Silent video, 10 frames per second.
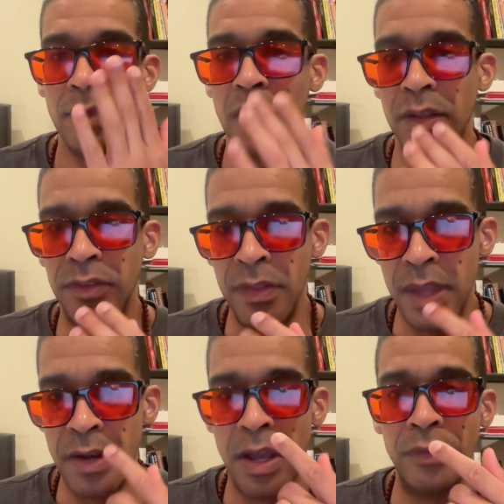and
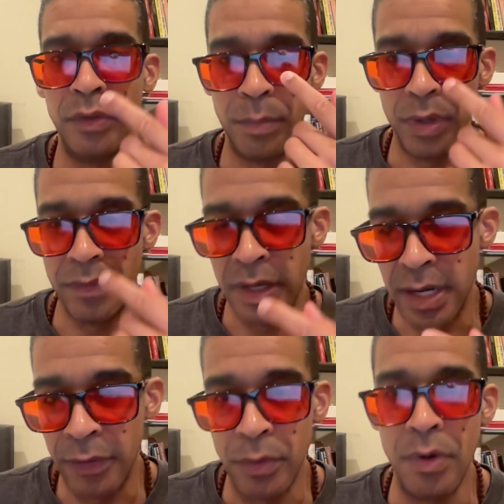then as you breathe in and
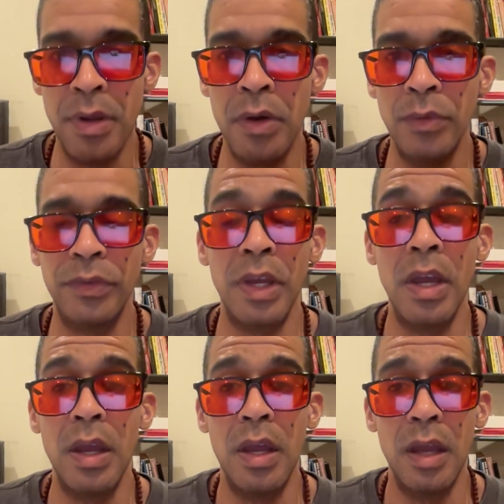out through your nose,
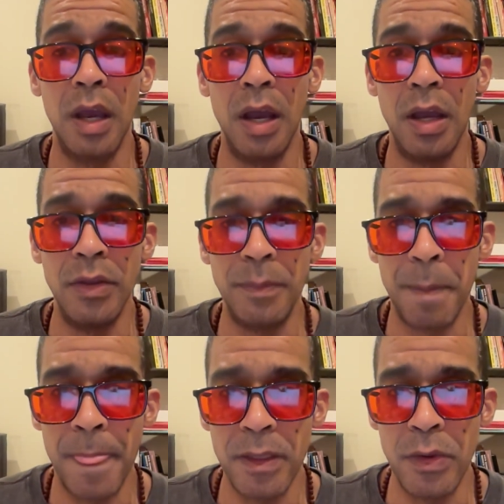uh,
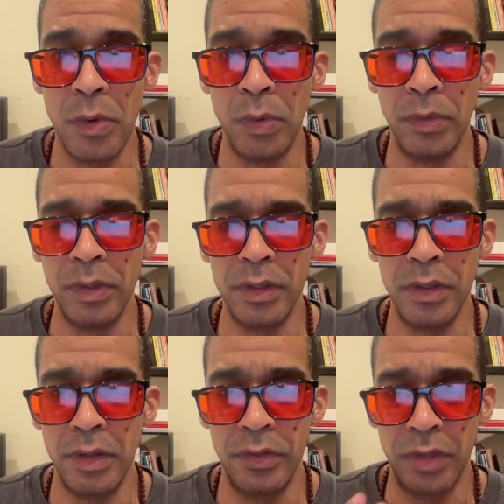you'll
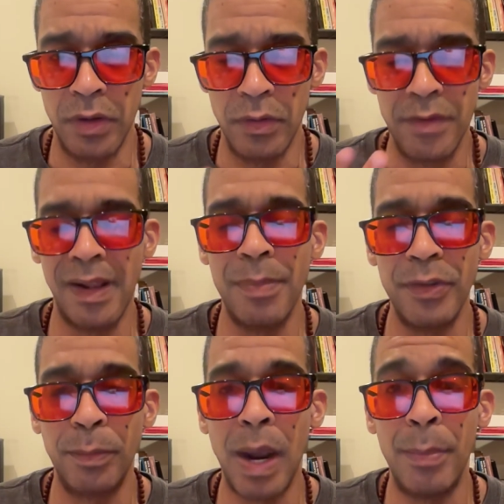develop
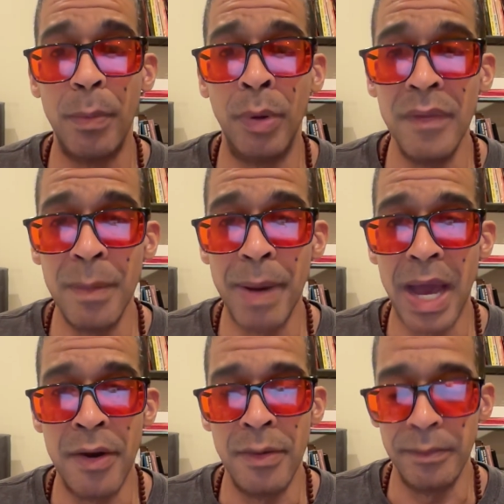this proper breathing
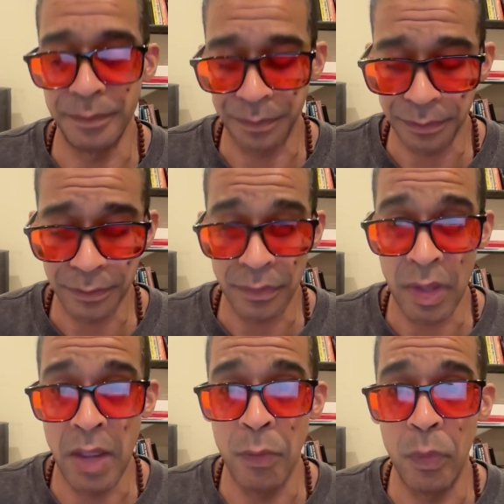pattern,
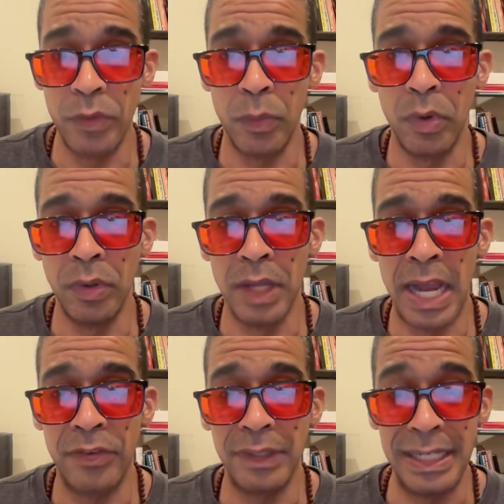and which will
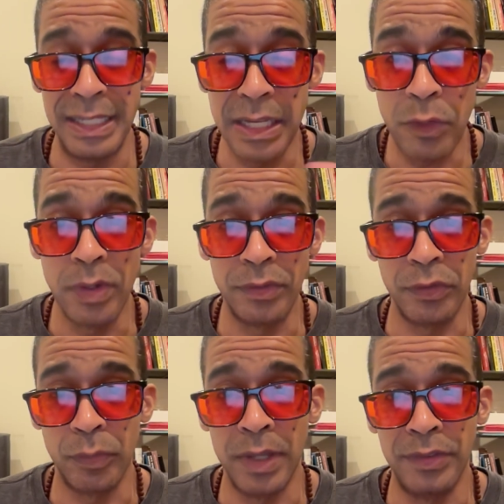actually decrease your
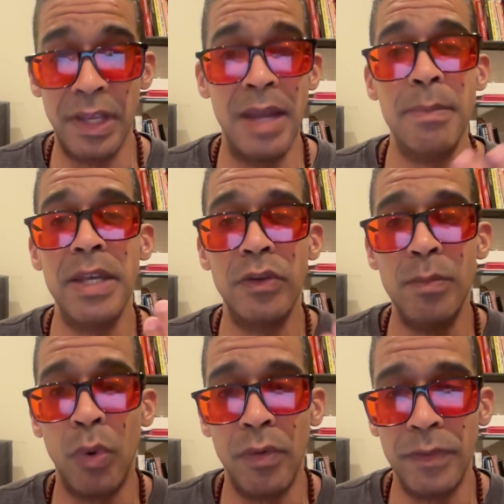stress and make you
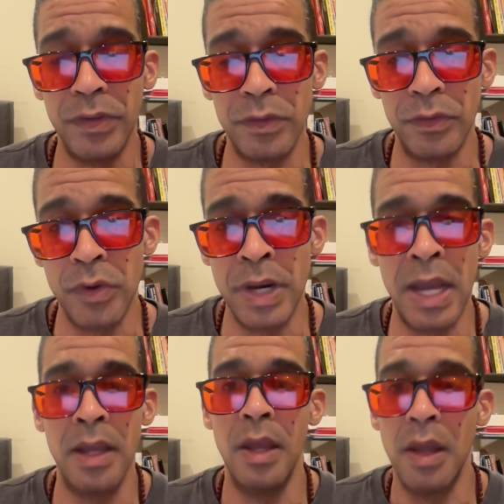more efficient. So you're
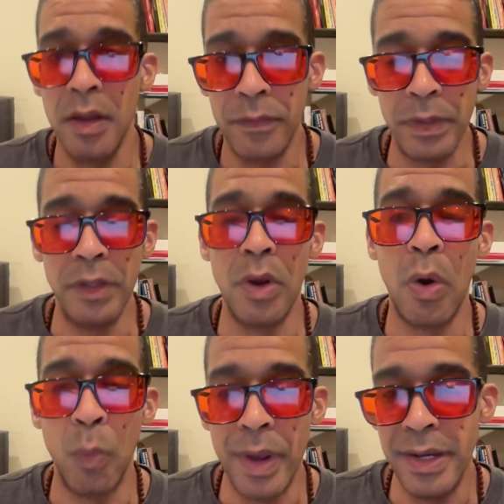not feeling
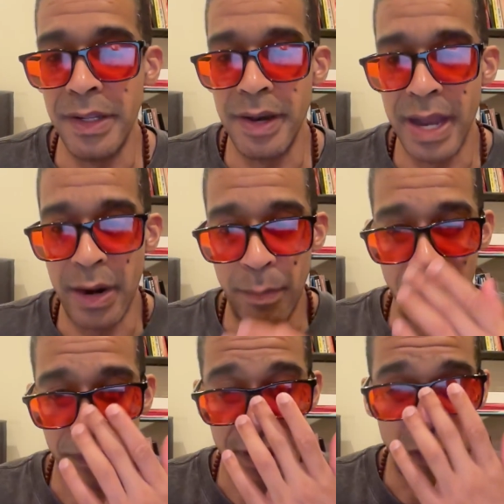all winded and out of
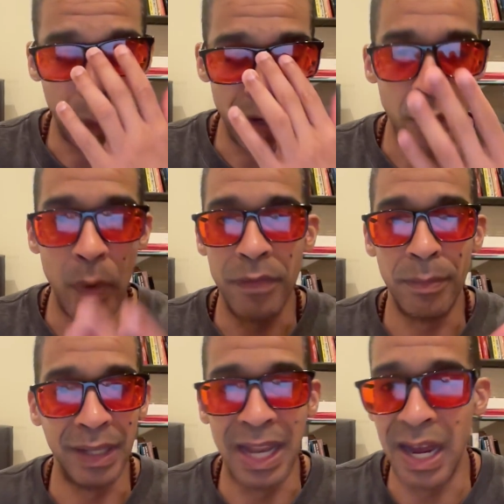breath like you're running away
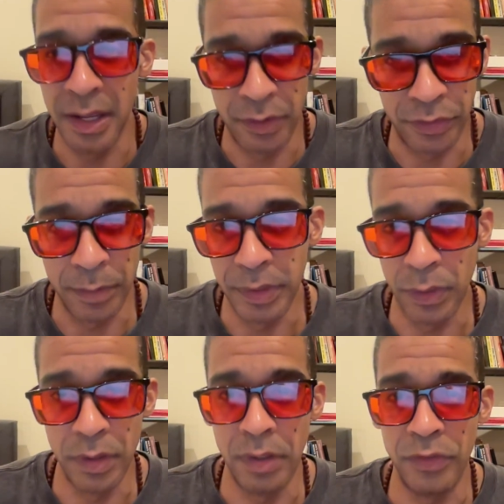from a lion or something,
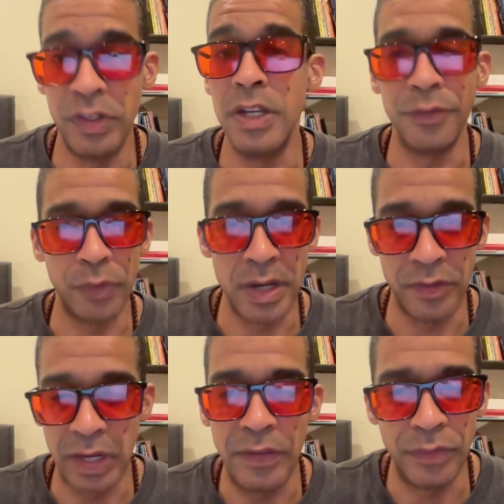or a cheetah's trying to
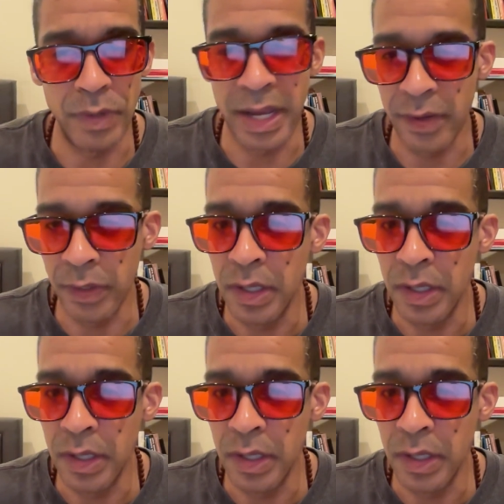chase you down.